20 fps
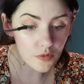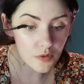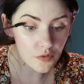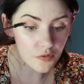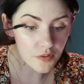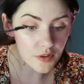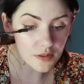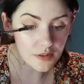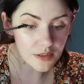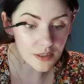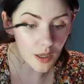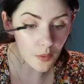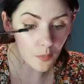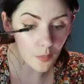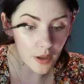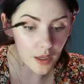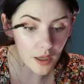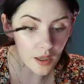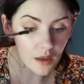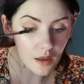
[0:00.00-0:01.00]
of you feels that
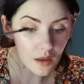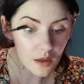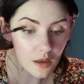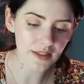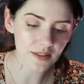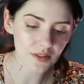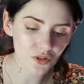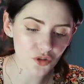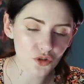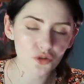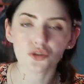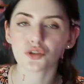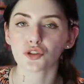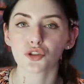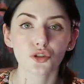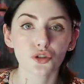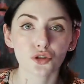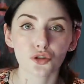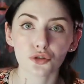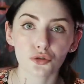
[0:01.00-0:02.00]
way. That is
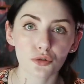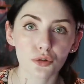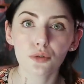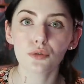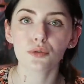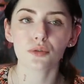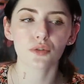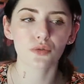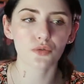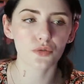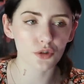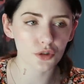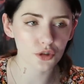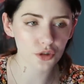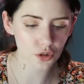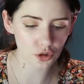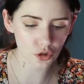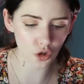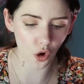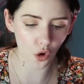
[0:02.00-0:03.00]
just truth for
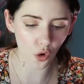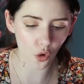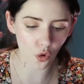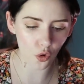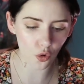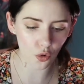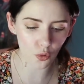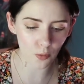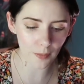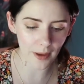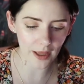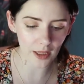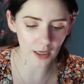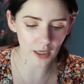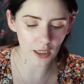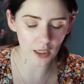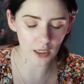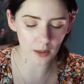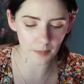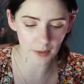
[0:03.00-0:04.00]
so
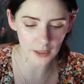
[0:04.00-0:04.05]
many